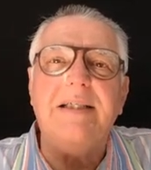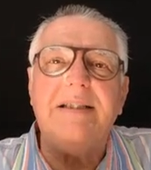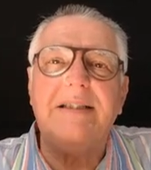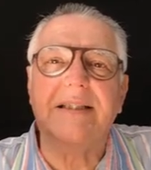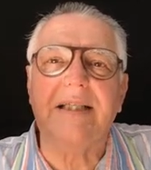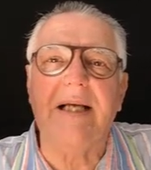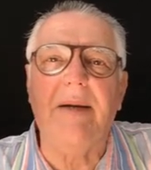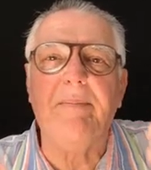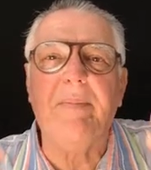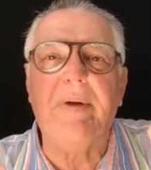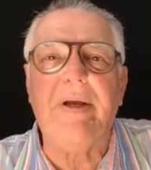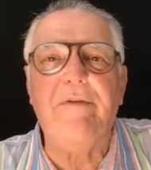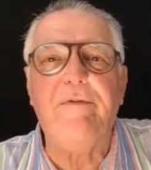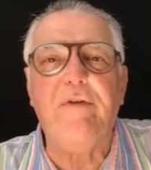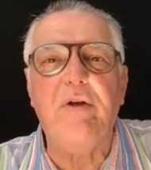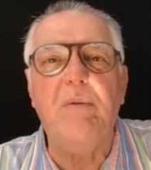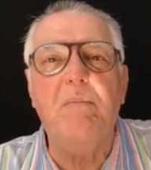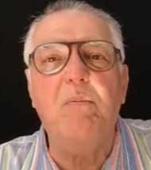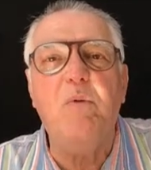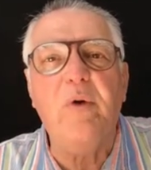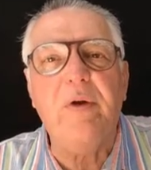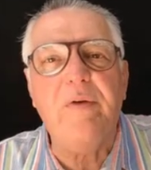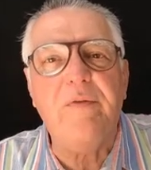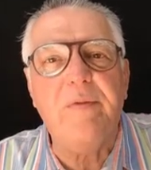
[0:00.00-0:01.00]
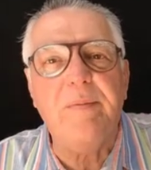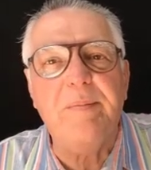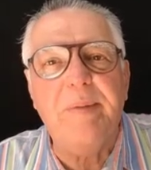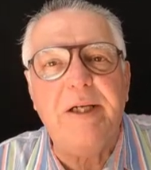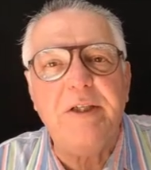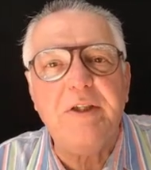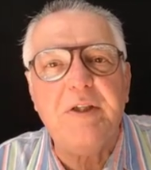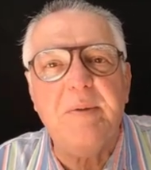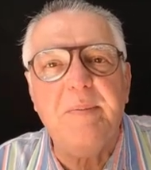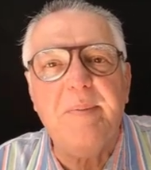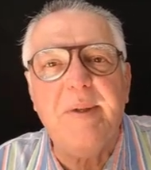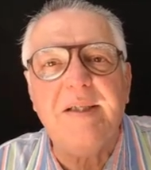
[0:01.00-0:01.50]
some give you more
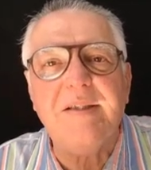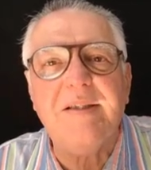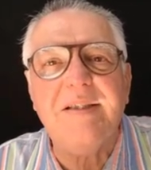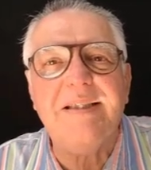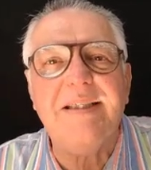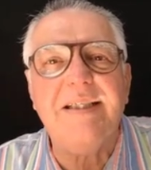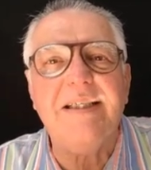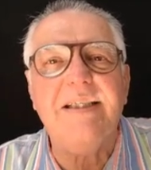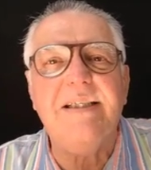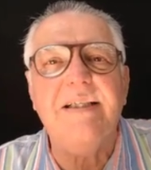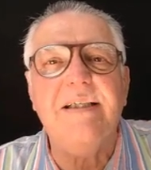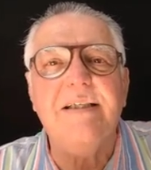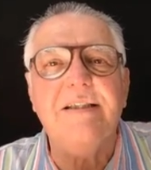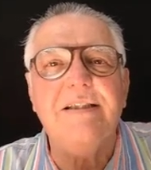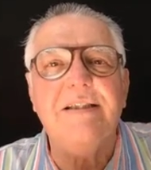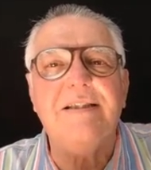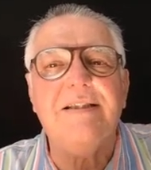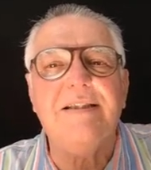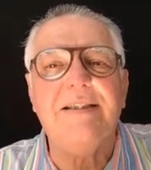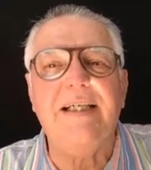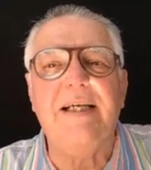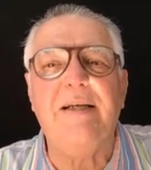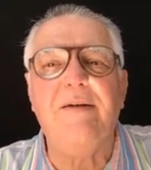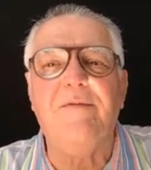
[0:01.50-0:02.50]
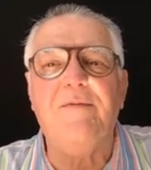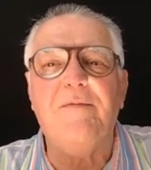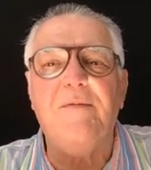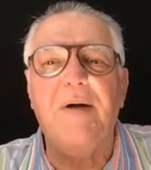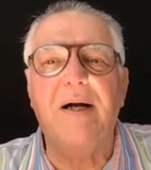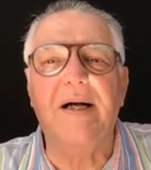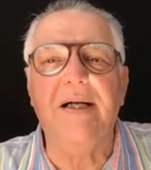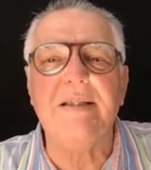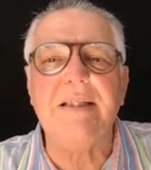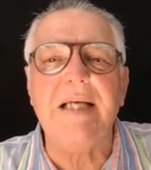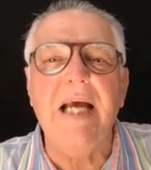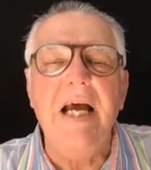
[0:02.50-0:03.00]
information about cent files.